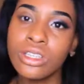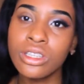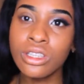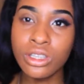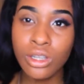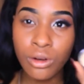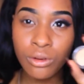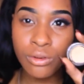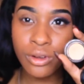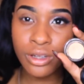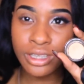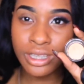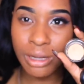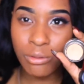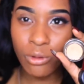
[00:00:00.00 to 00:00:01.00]
So
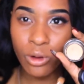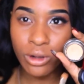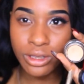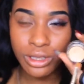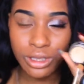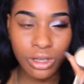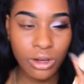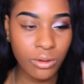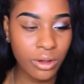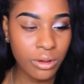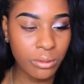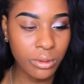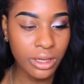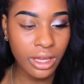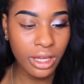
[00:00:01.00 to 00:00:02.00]
first I'm going to go
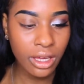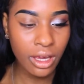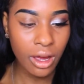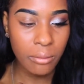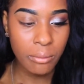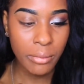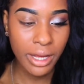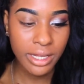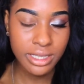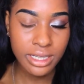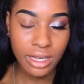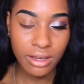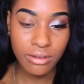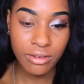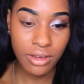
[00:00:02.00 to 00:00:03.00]
in with the
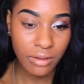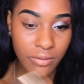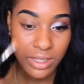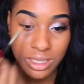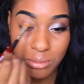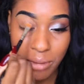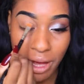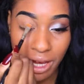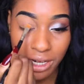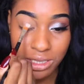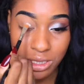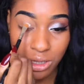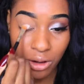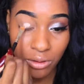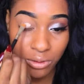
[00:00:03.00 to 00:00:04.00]
Amazing Famous MAC
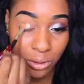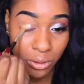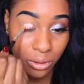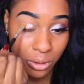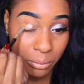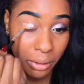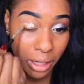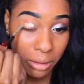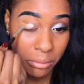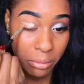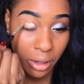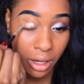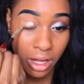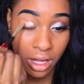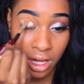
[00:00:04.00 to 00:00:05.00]
Soft Ochre Paint
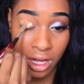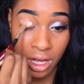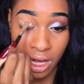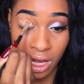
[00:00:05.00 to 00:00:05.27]
Pot